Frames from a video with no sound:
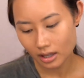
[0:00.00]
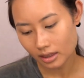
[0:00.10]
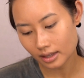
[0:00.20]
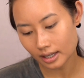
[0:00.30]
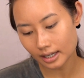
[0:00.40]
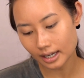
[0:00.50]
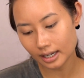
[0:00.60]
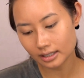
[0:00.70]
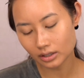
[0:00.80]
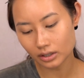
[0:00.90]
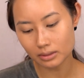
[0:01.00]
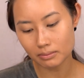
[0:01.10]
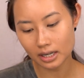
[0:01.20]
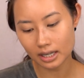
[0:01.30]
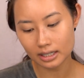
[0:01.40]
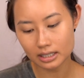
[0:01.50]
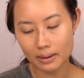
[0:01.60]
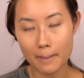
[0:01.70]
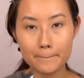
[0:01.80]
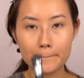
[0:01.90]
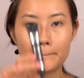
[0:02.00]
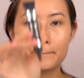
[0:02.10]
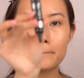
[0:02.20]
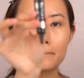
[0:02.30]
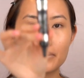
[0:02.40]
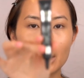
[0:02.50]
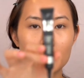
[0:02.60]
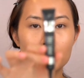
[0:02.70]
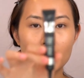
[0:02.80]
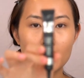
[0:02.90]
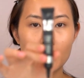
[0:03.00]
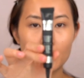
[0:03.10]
the IT Cosmetics Bye Bye